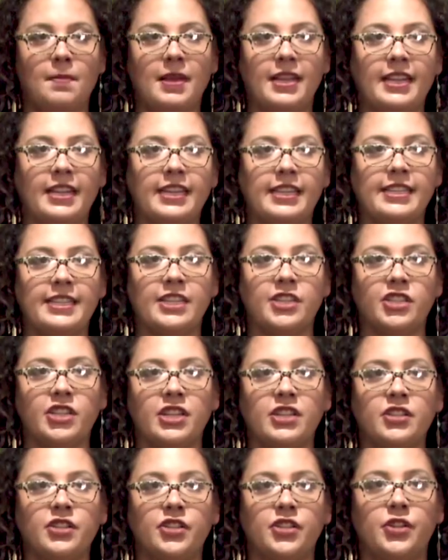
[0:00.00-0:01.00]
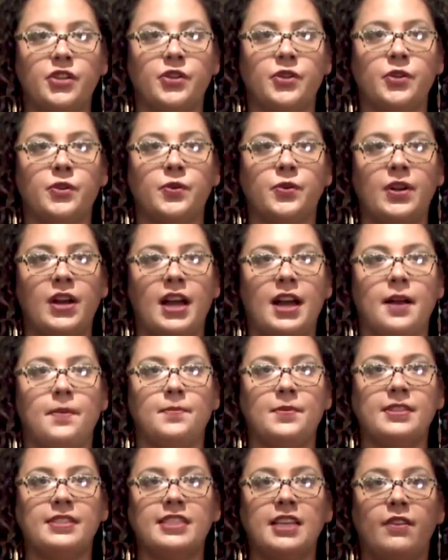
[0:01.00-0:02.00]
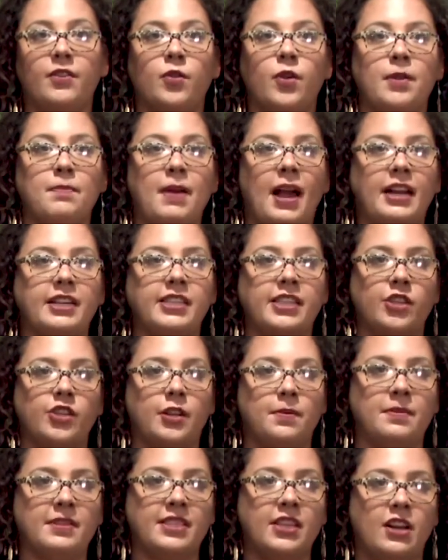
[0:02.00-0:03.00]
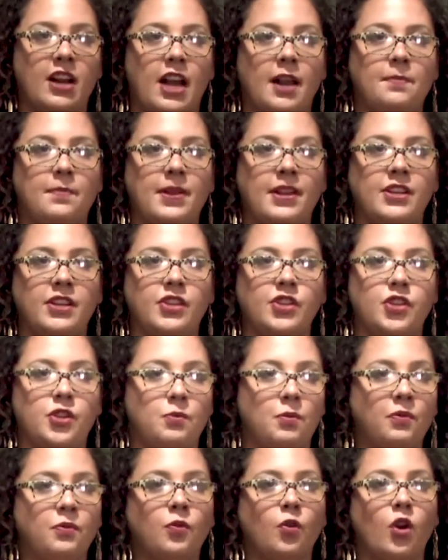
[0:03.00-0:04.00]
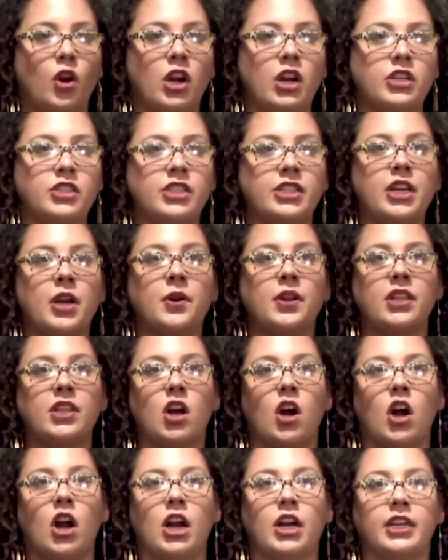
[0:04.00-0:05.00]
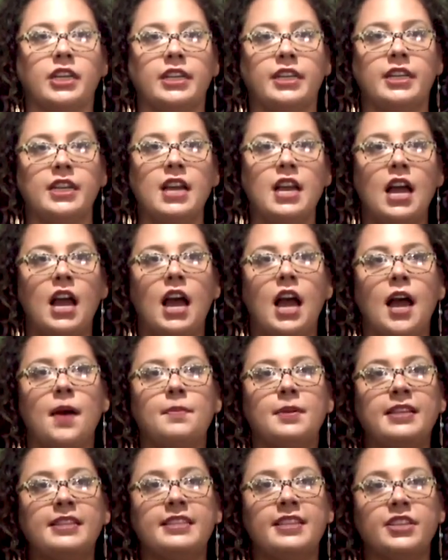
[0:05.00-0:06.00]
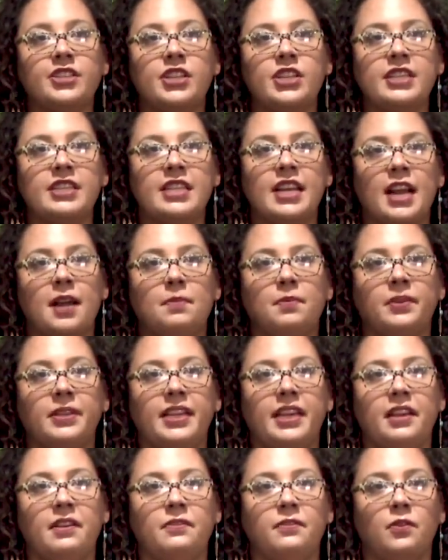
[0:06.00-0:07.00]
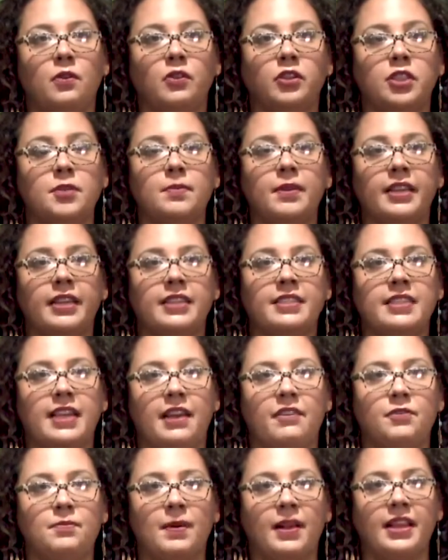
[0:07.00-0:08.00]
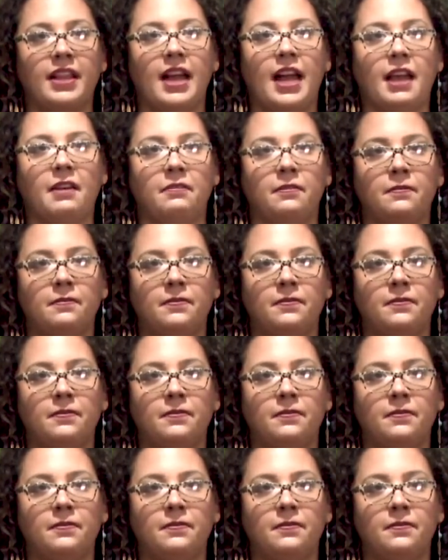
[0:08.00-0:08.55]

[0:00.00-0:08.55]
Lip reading: made a decision to, instead of going back to the treatments that I had been to before, to go to the ARC, a decision that I believe ultimately saved my life.